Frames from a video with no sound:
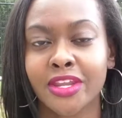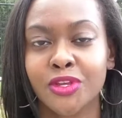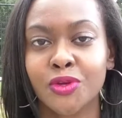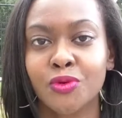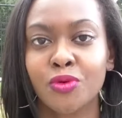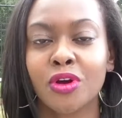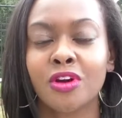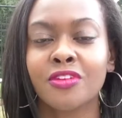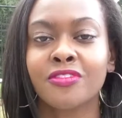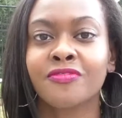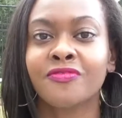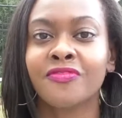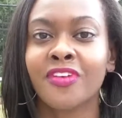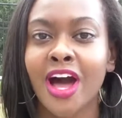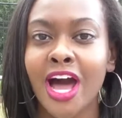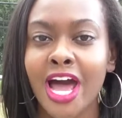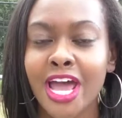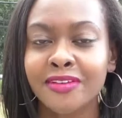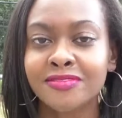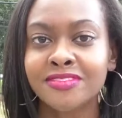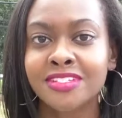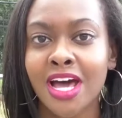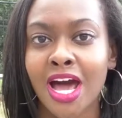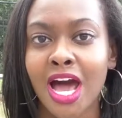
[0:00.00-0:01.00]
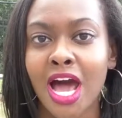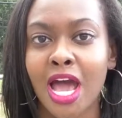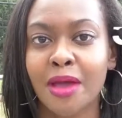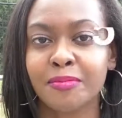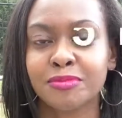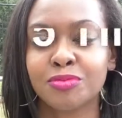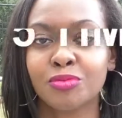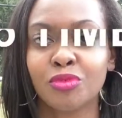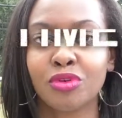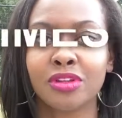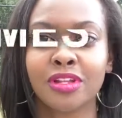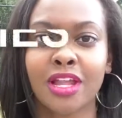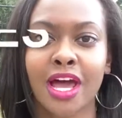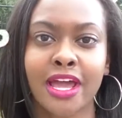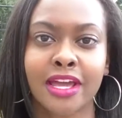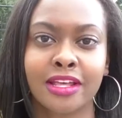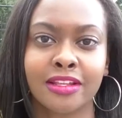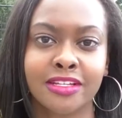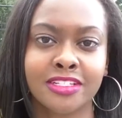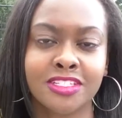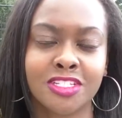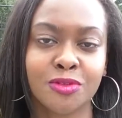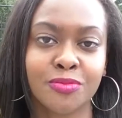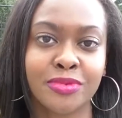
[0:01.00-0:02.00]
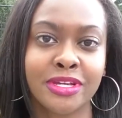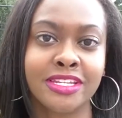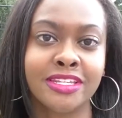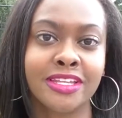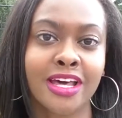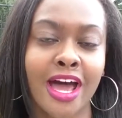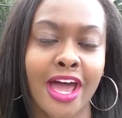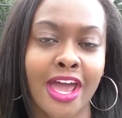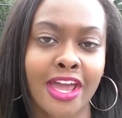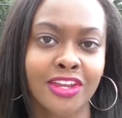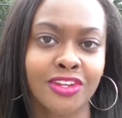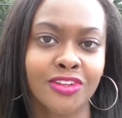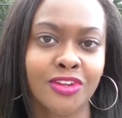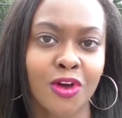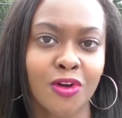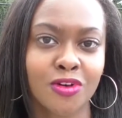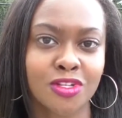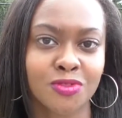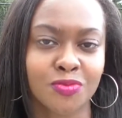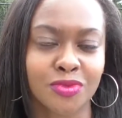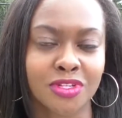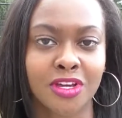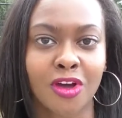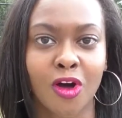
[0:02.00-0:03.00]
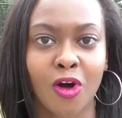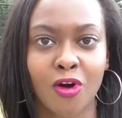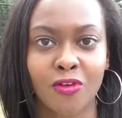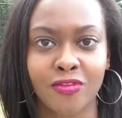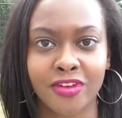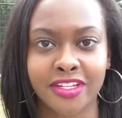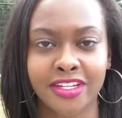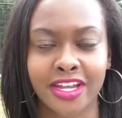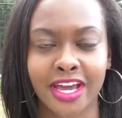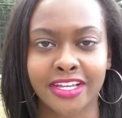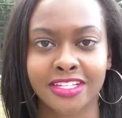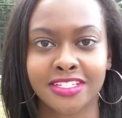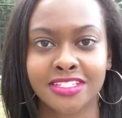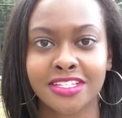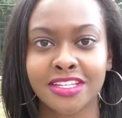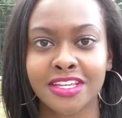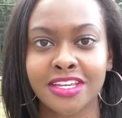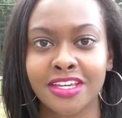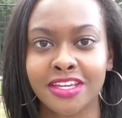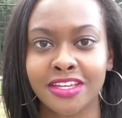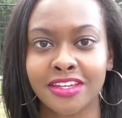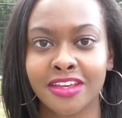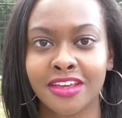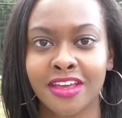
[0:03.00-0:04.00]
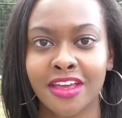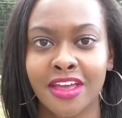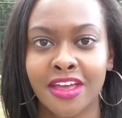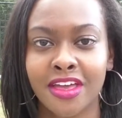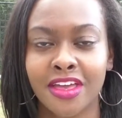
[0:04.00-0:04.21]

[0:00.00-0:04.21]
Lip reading: you are 5 times more likely to be diagnosed with COVID-19.